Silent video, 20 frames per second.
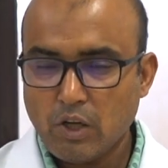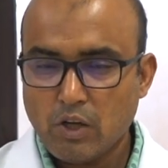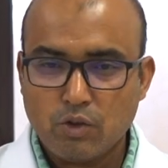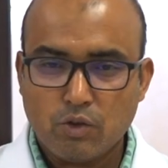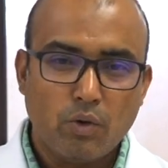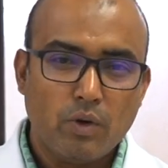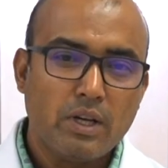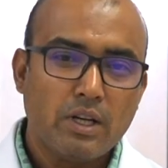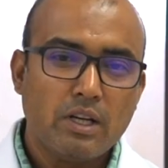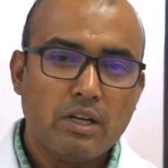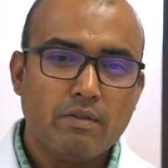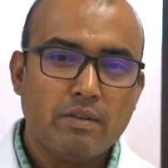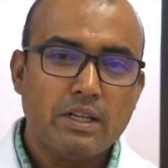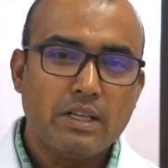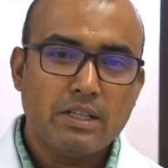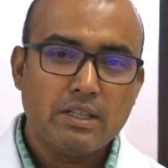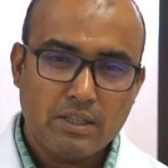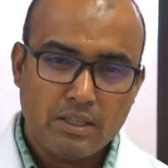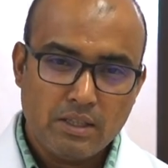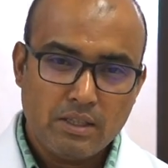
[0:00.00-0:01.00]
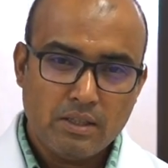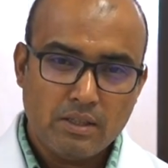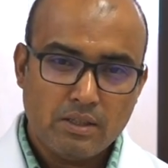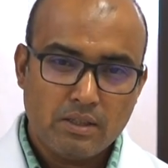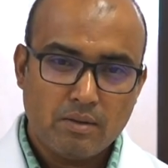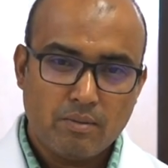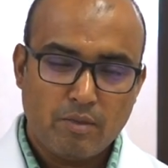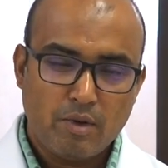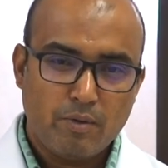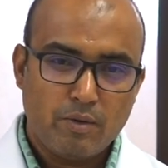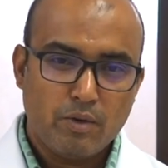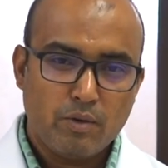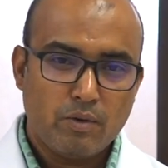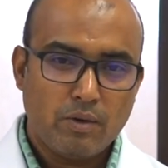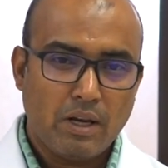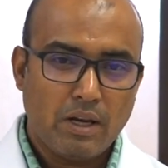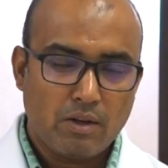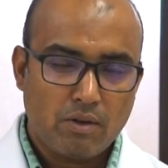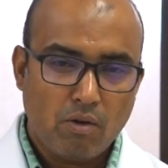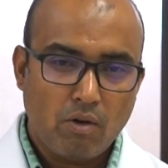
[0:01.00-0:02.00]
chronic liver disease, maybe due
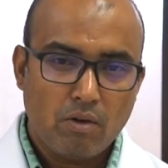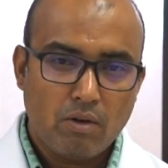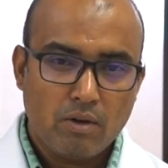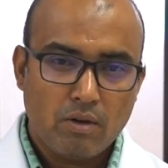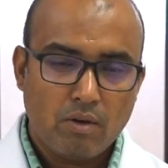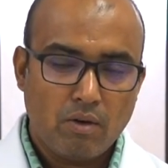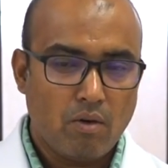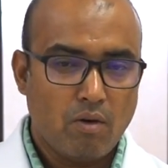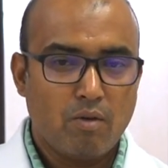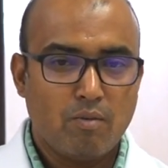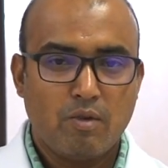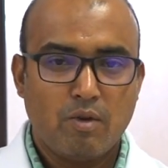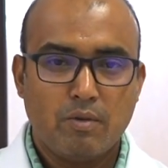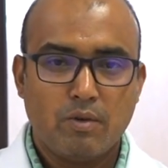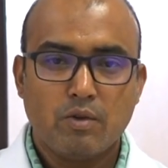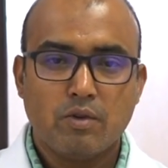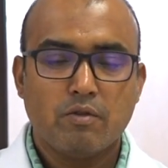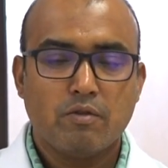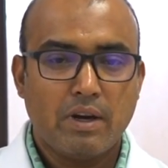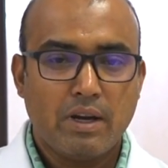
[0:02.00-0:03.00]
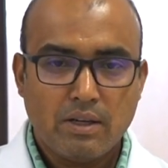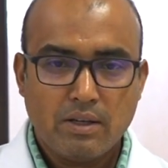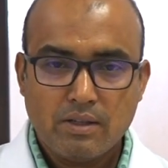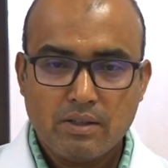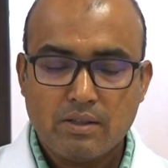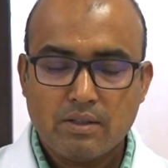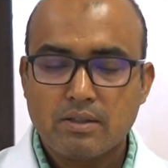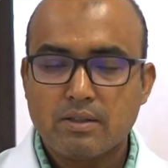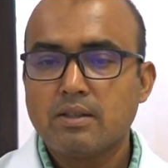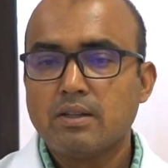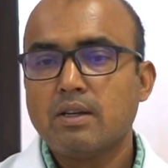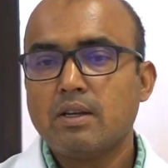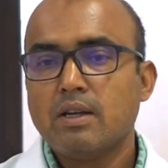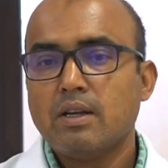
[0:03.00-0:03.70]
to alcohol or maybe due to virus.